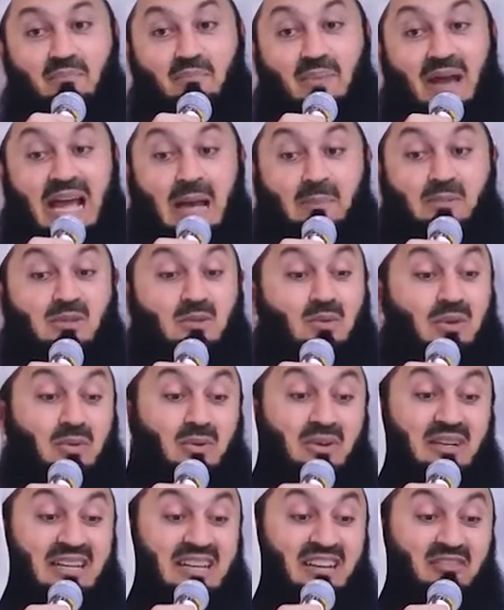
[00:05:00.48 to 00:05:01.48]
perhaps we
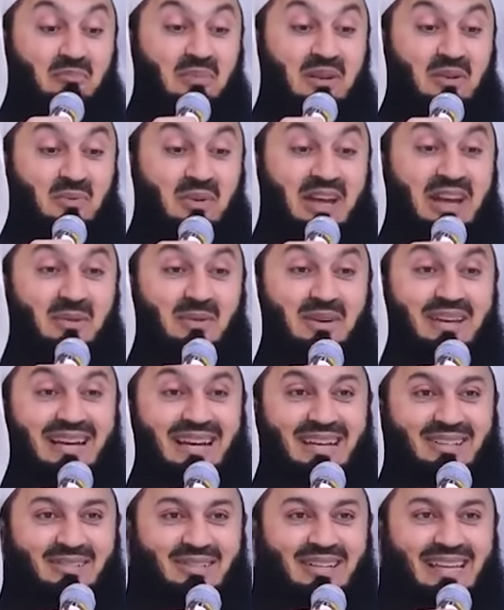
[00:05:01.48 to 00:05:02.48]
wouldn't have been where we
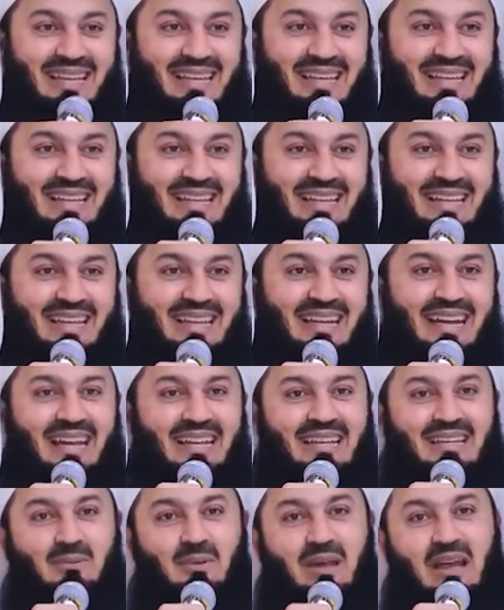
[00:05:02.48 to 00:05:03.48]
are today.
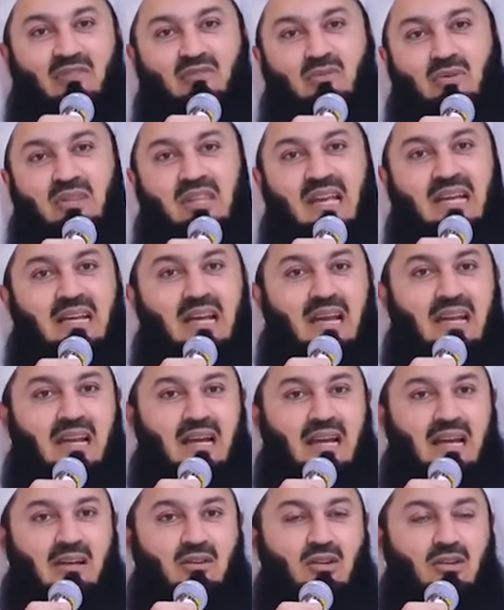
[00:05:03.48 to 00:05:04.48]
And we have to thank
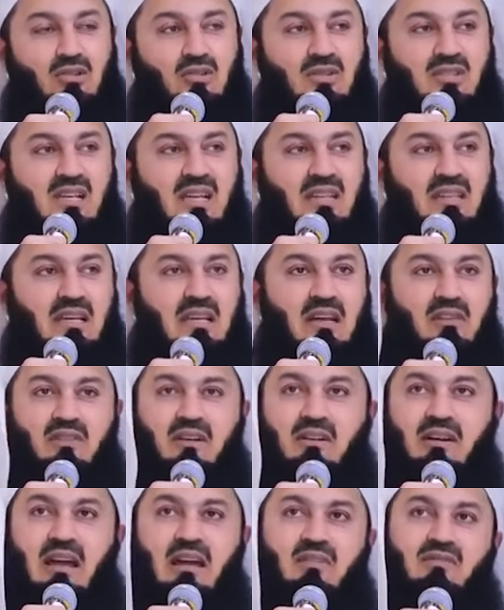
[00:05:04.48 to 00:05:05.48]
Allah, not to say that I've
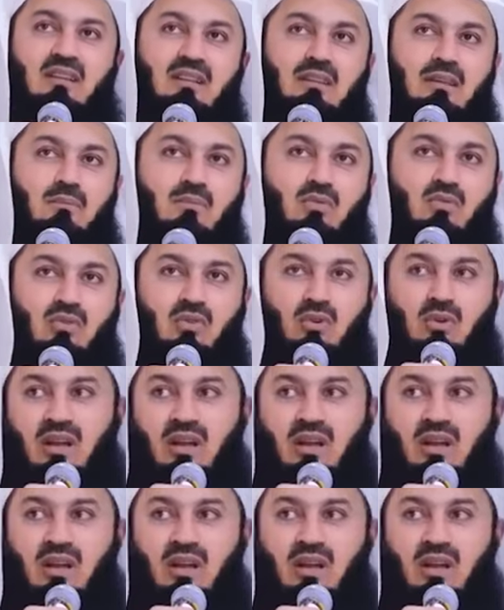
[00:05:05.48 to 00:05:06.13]
arrived at the moon